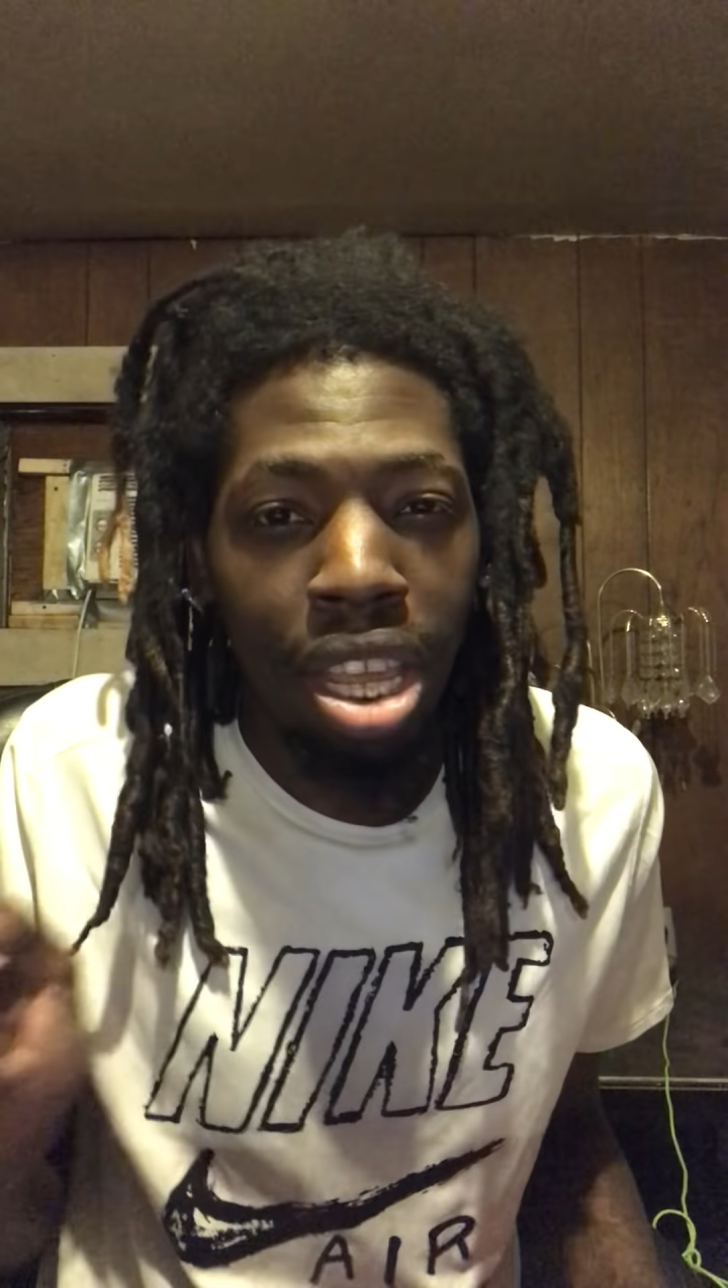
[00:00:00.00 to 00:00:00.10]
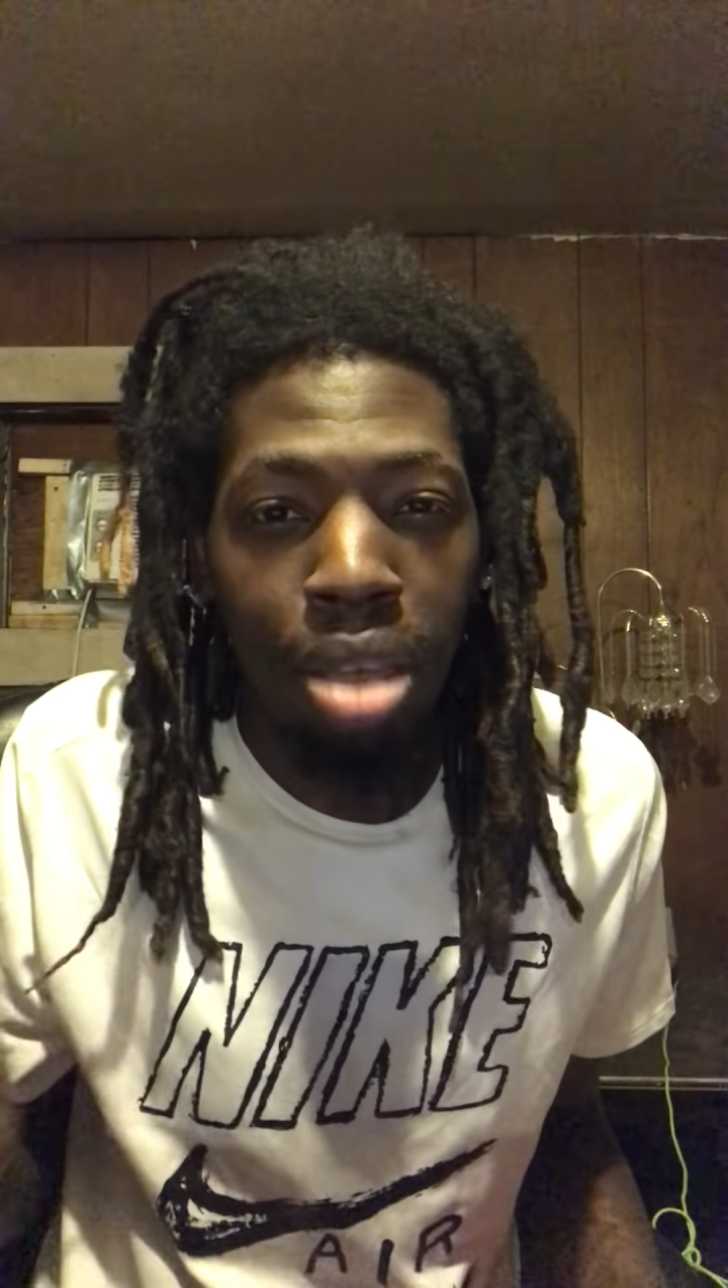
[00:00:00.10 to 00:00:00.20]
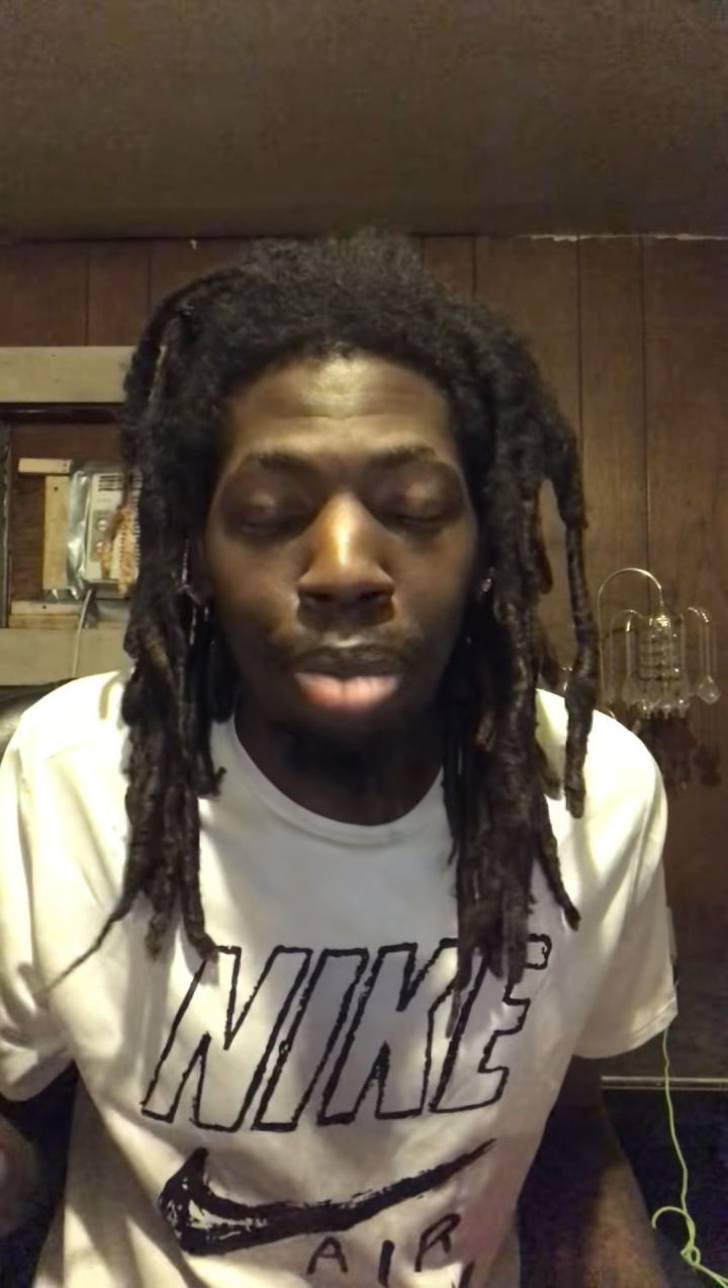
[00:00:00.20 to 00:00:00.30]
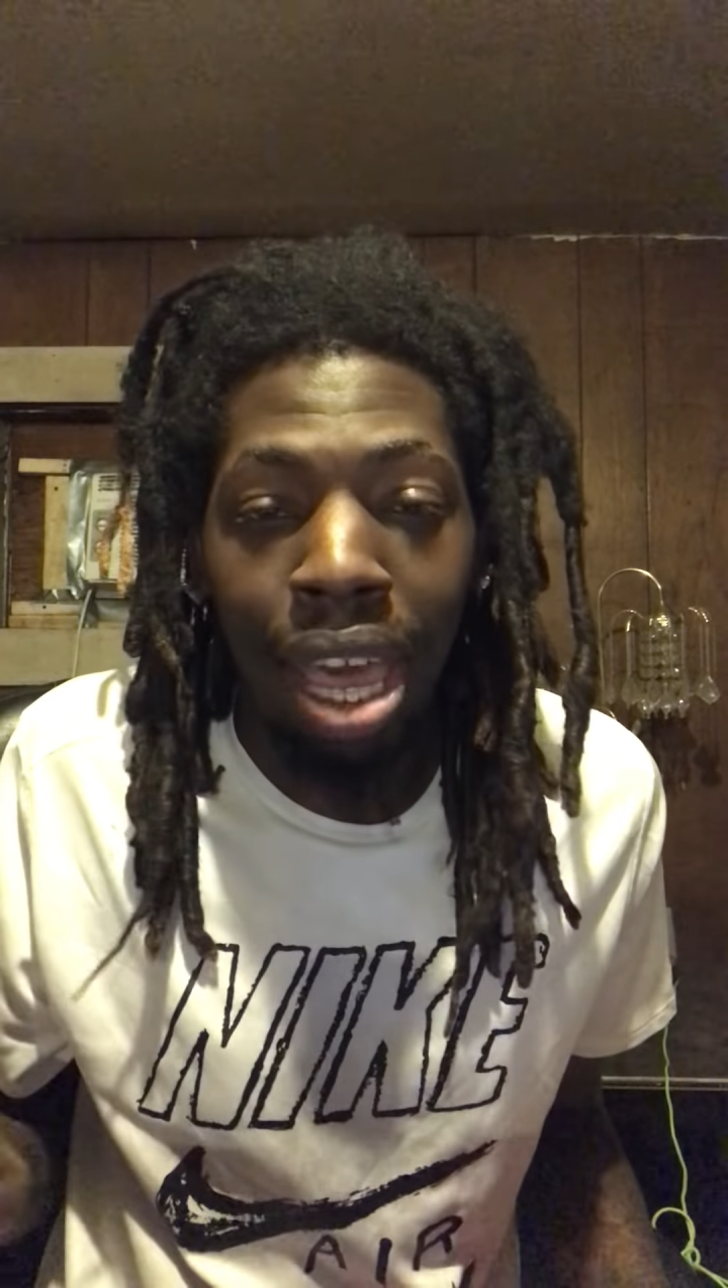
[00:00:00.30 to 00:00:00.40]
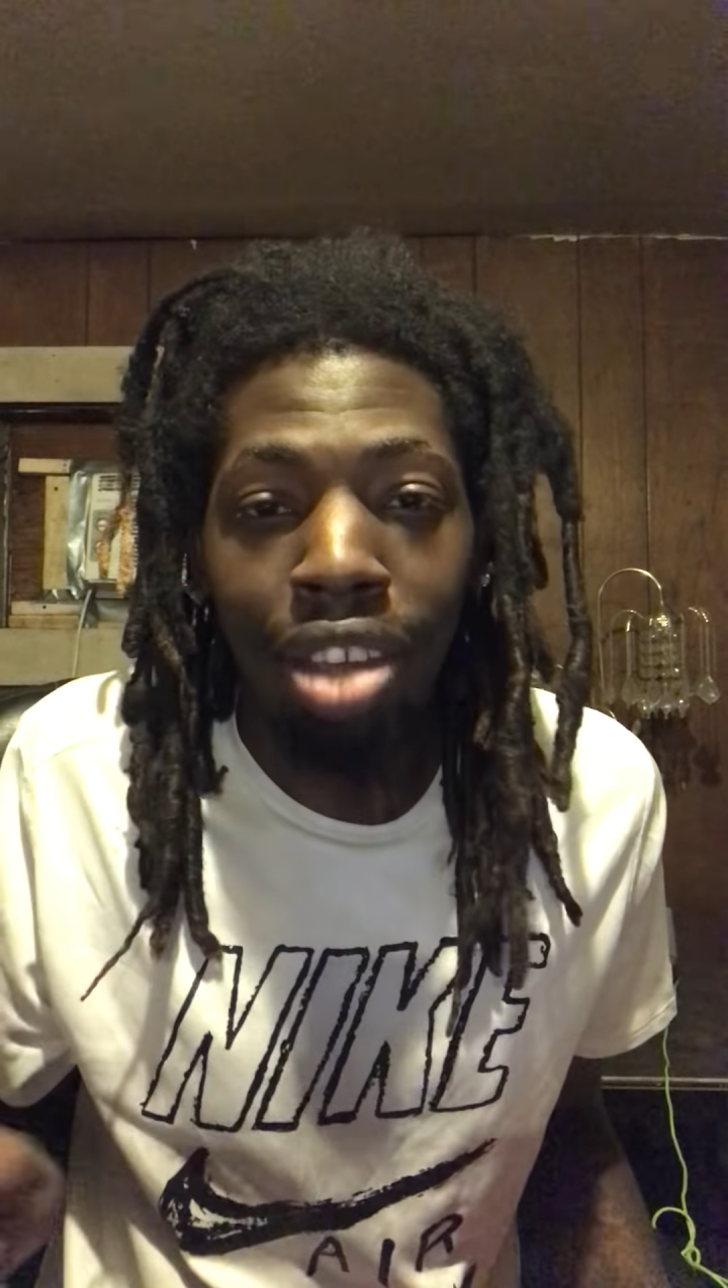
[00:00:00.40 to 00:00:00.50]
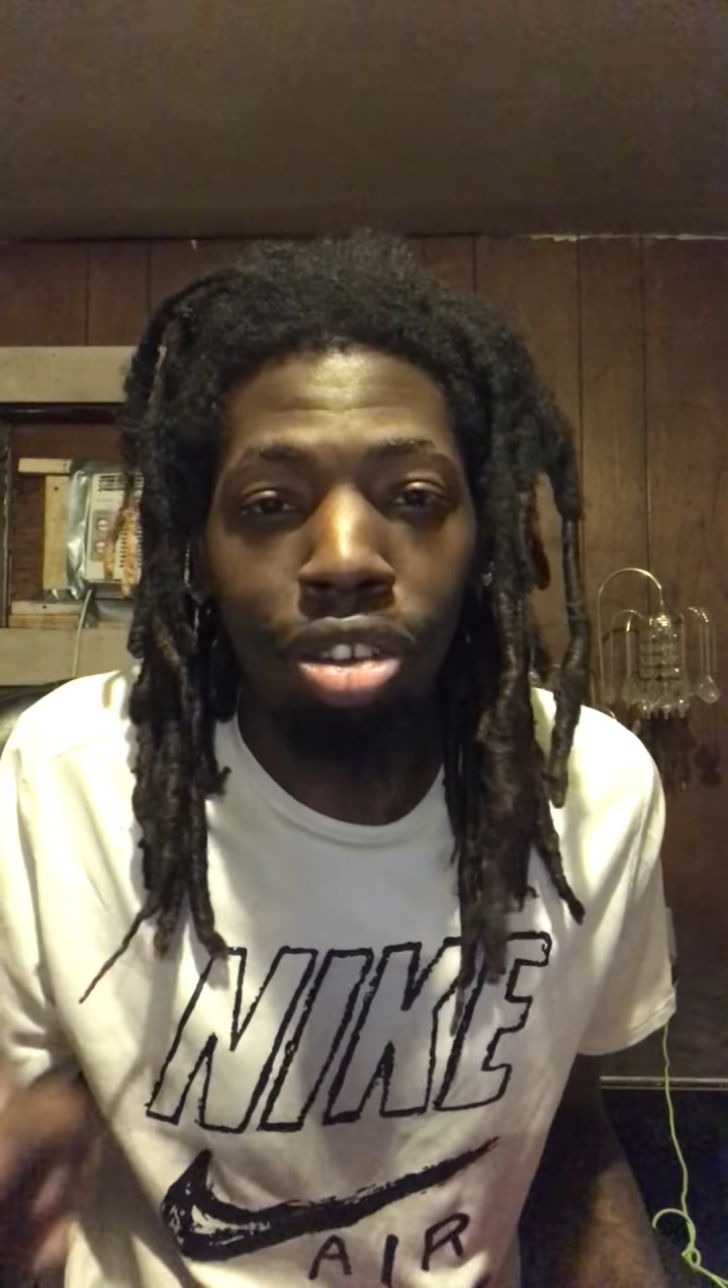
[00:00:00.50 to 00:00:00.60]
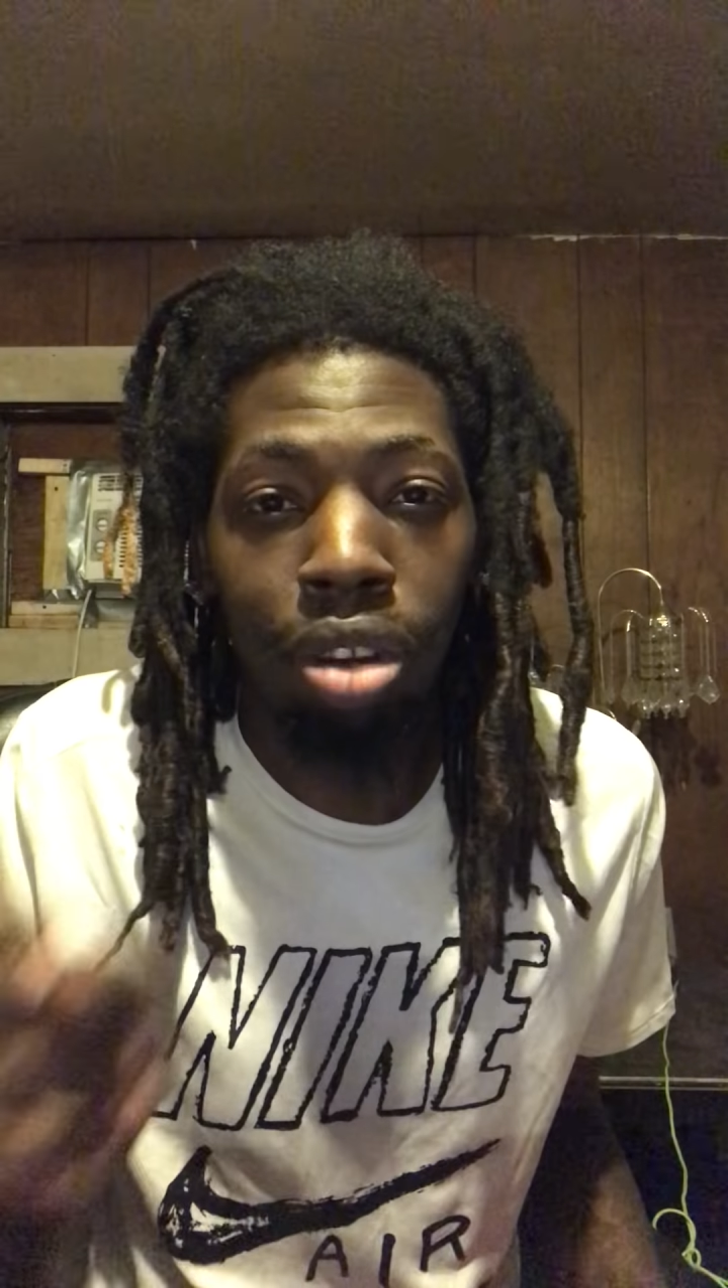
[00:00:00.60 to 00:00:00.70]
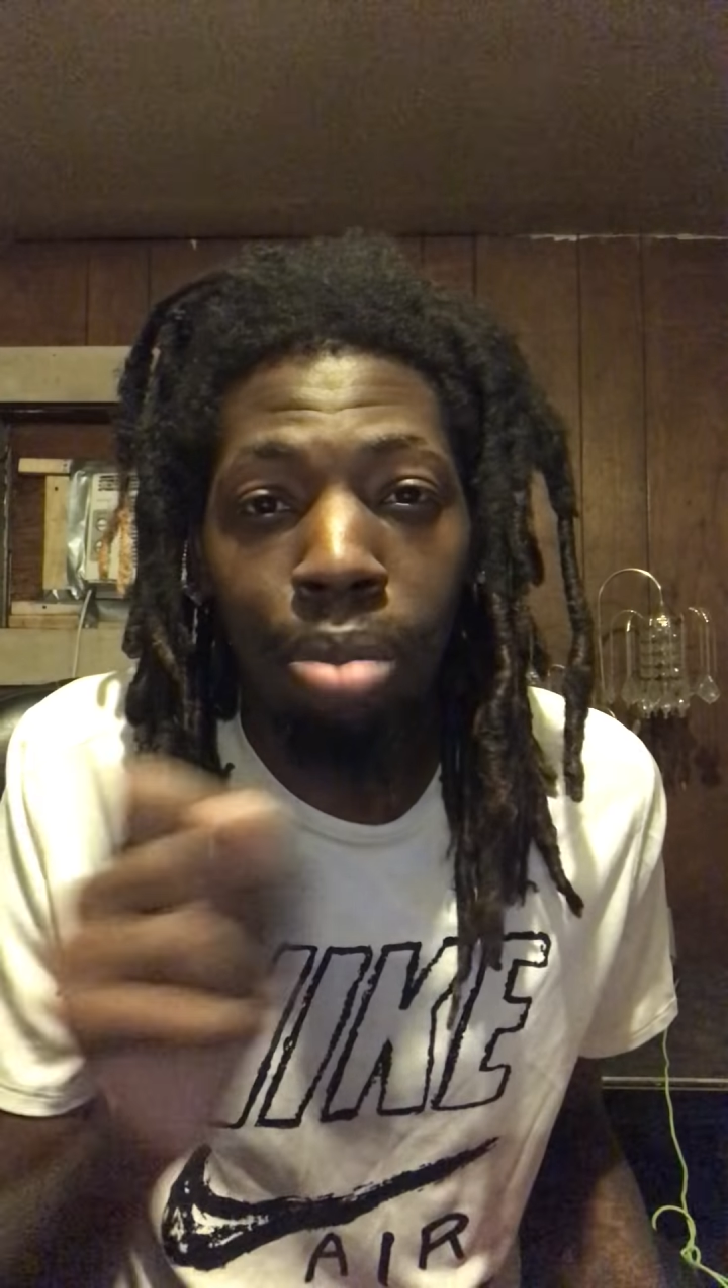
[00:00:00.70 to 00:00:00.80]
get past them,